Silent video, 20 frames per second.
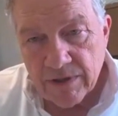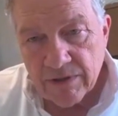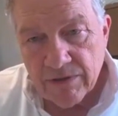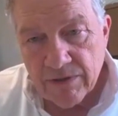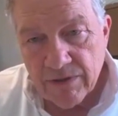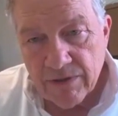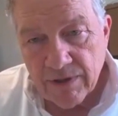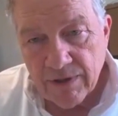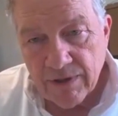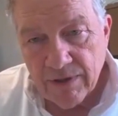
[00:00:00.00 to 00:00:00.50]

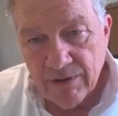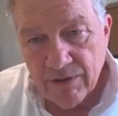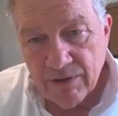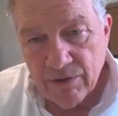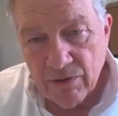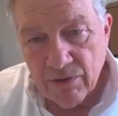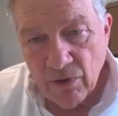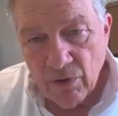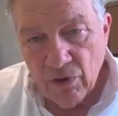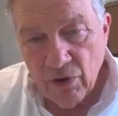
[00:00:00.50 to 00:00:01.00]
is the
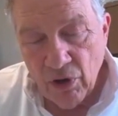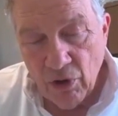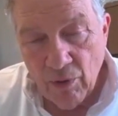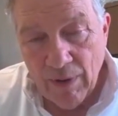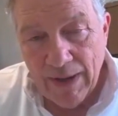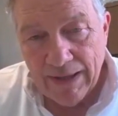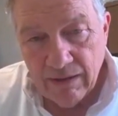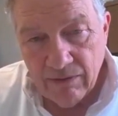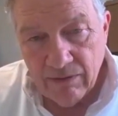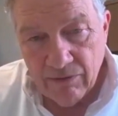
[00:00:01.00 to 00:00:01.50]

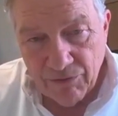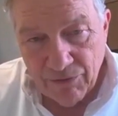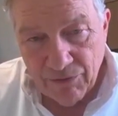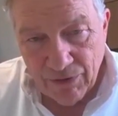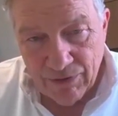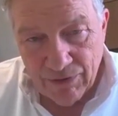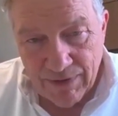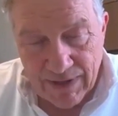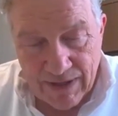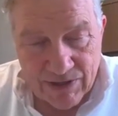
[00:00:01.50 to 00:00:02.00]
low-hanging
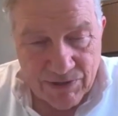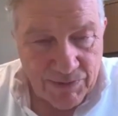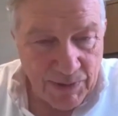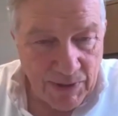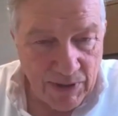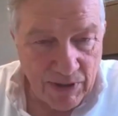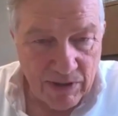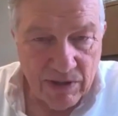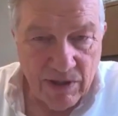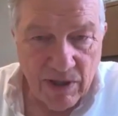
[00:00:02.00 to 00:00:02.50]
fruit, as
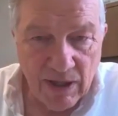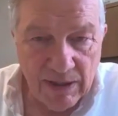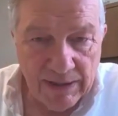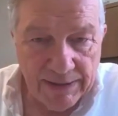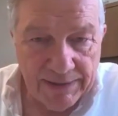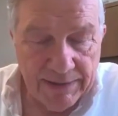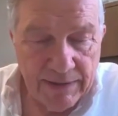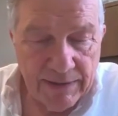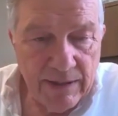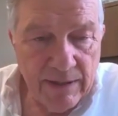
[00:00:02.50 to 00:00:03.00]
we all call
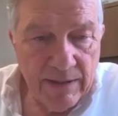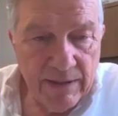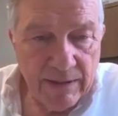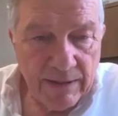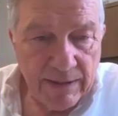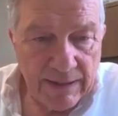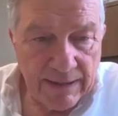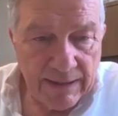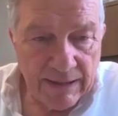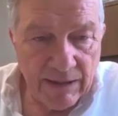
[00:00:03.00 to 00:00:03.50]
it.
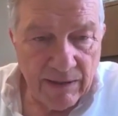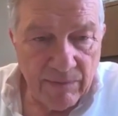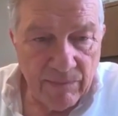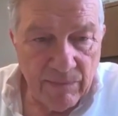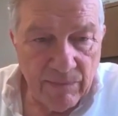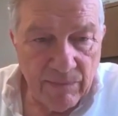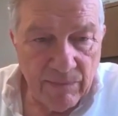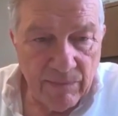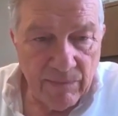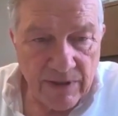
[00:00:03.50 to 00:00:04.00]

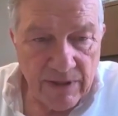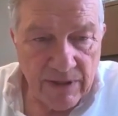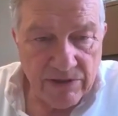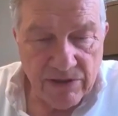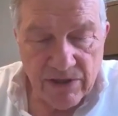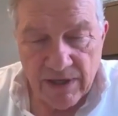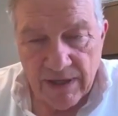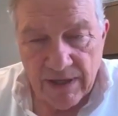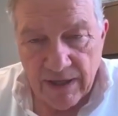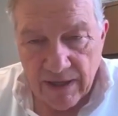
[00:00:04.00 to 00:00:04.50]
It's
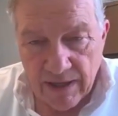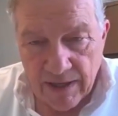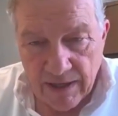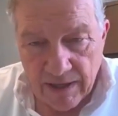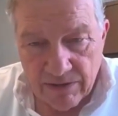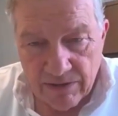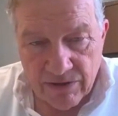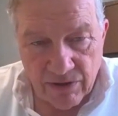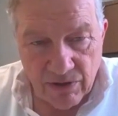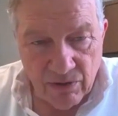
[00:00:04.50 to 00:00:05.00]
easy to get
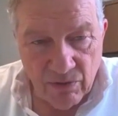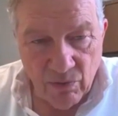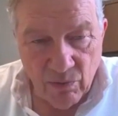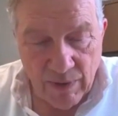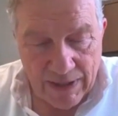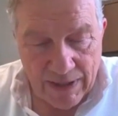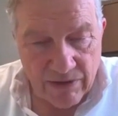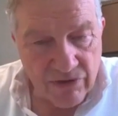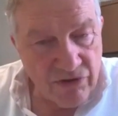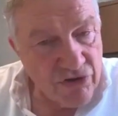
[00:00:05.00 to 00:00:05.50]
into.
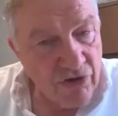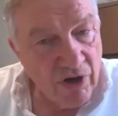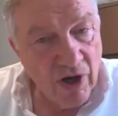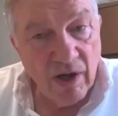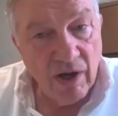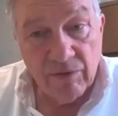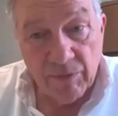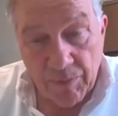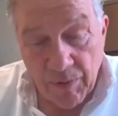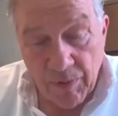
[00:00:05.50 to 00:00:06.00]
We can
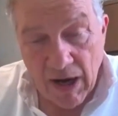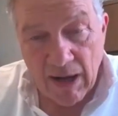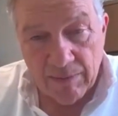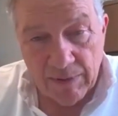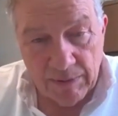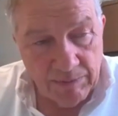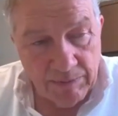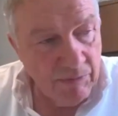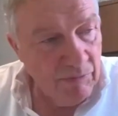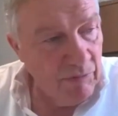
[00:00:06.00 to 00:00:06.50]
solve a
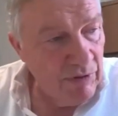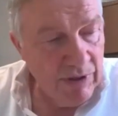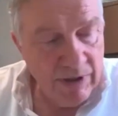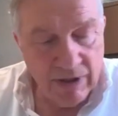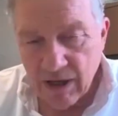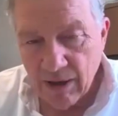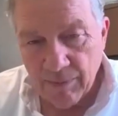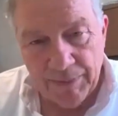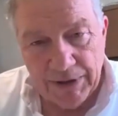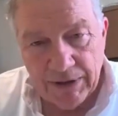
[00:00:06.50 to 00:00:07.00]
problem, and when a
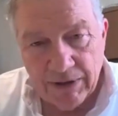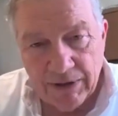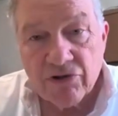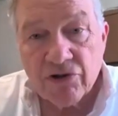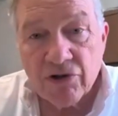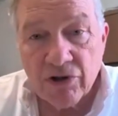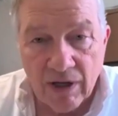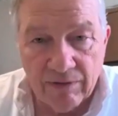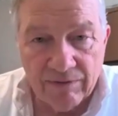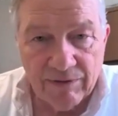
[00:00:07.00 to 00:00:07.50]
company can
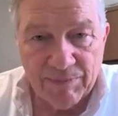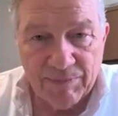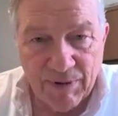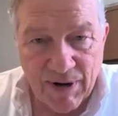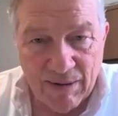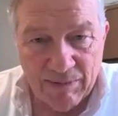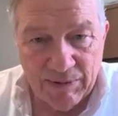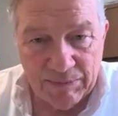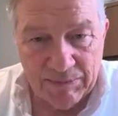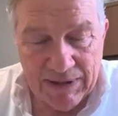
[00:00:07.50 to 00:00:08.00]
solve a
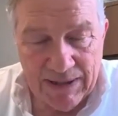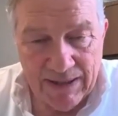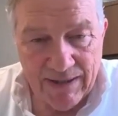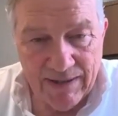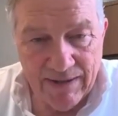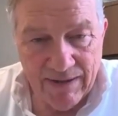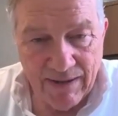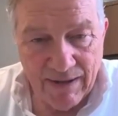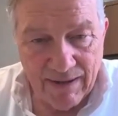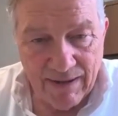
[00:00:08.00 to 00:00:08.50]
problem,
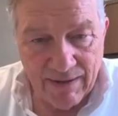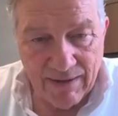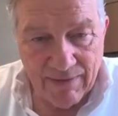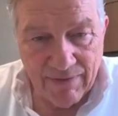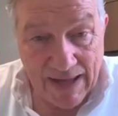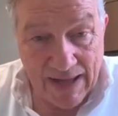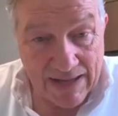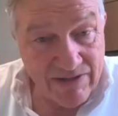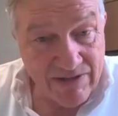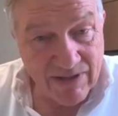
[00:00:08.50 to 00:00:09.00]

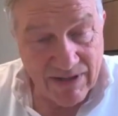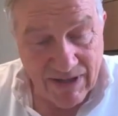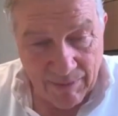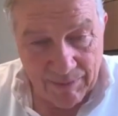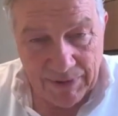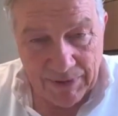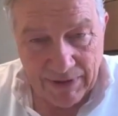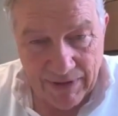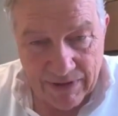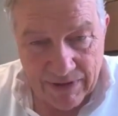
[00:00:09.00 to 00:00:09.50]
that's a
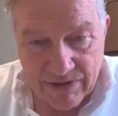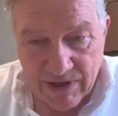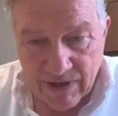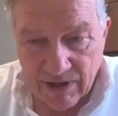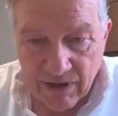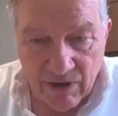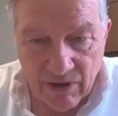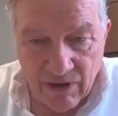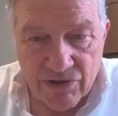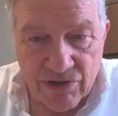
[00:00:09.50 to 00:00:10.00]
company that's
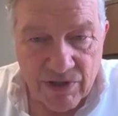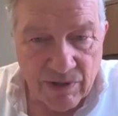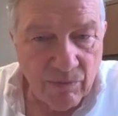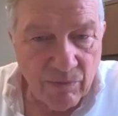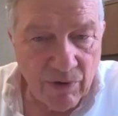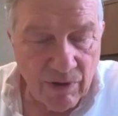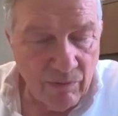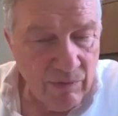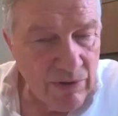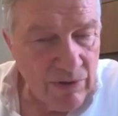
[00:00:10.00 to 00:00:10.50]
going to go
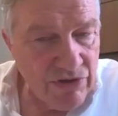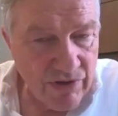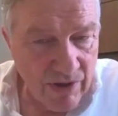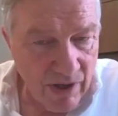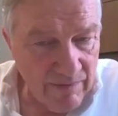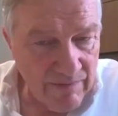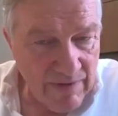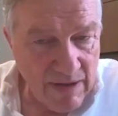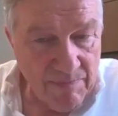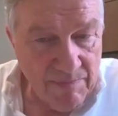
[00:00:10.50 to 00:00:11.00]
somewhere, and we
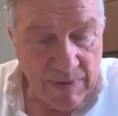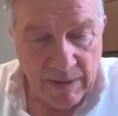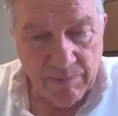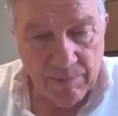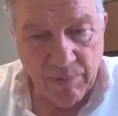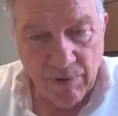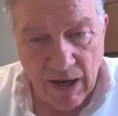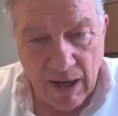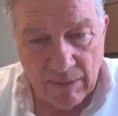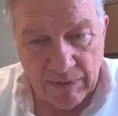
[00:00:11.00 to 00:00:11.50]
solve a
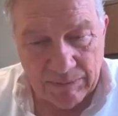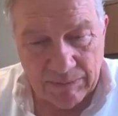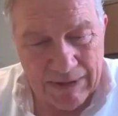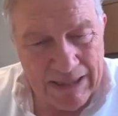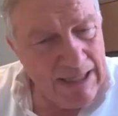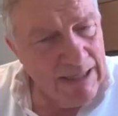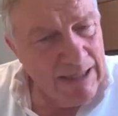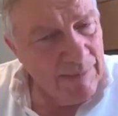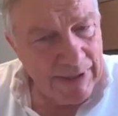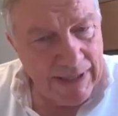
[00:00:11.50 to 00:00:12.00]
big problem.
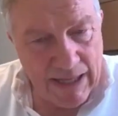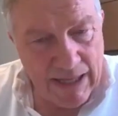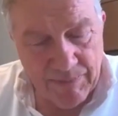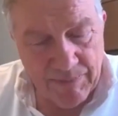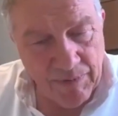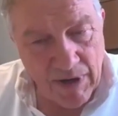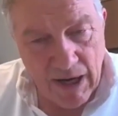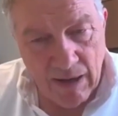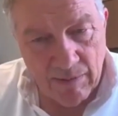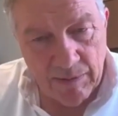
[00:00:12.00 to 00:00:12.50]
But
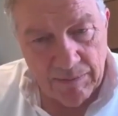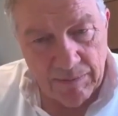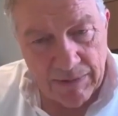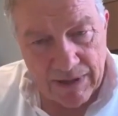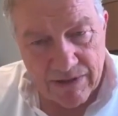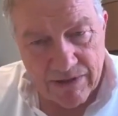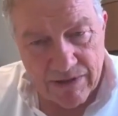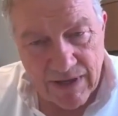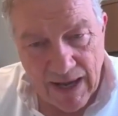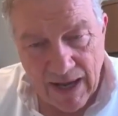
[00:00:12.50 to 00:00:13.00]
that problem
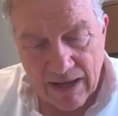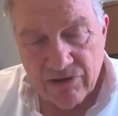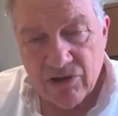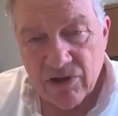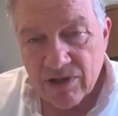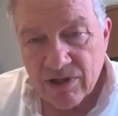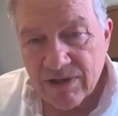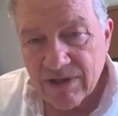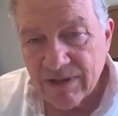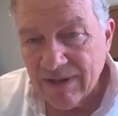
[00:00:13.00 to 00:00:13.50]
is not
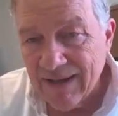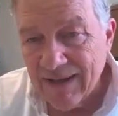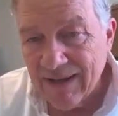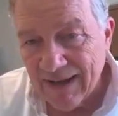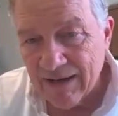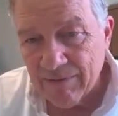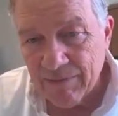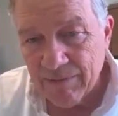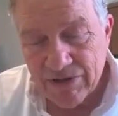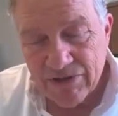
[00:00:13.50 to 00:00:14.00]
just in
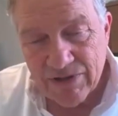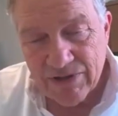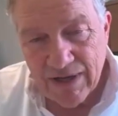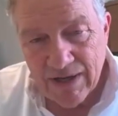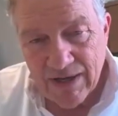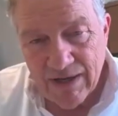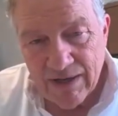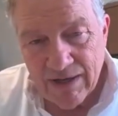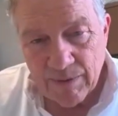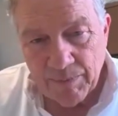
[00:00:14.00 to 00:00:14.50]
cannabis.
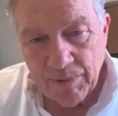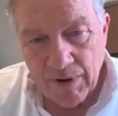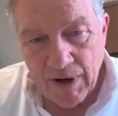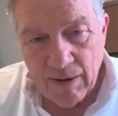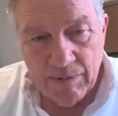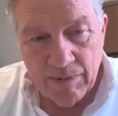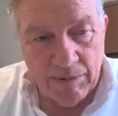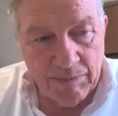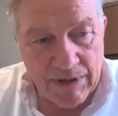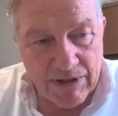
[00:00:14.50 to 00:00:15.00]
The
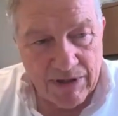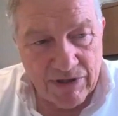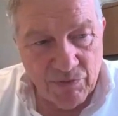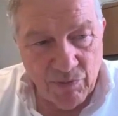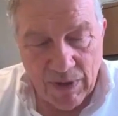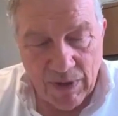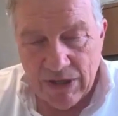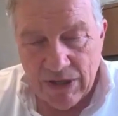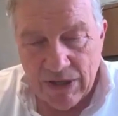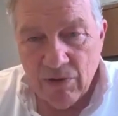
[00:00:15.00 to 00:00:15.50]
problem is
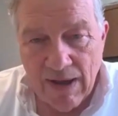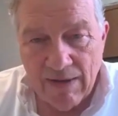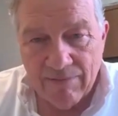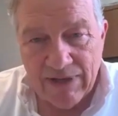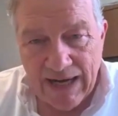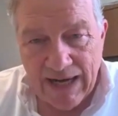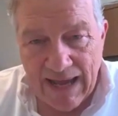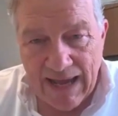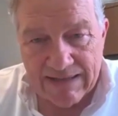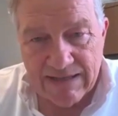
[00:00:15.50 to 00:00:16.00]
when you have
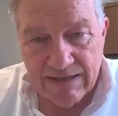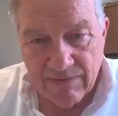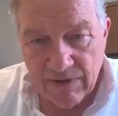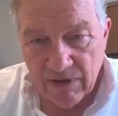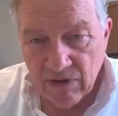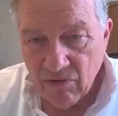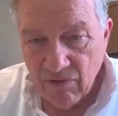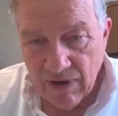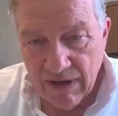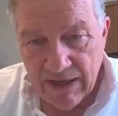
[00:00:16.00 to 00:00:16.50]
an active
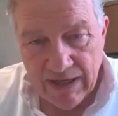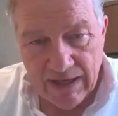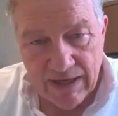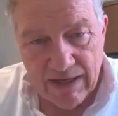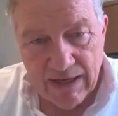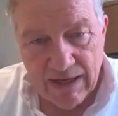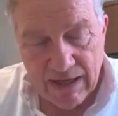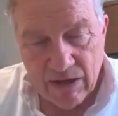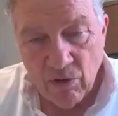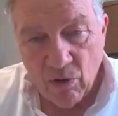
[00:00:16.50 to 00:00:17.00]

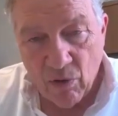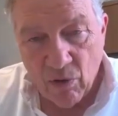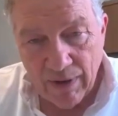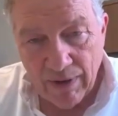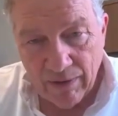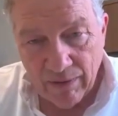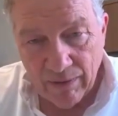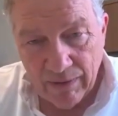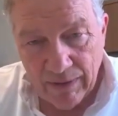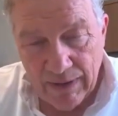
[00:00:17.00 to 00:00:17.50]
ingredient in
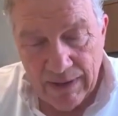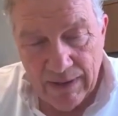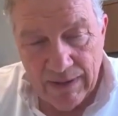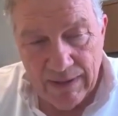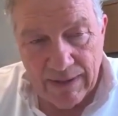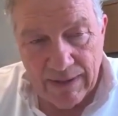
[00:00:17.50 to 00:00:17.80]
oil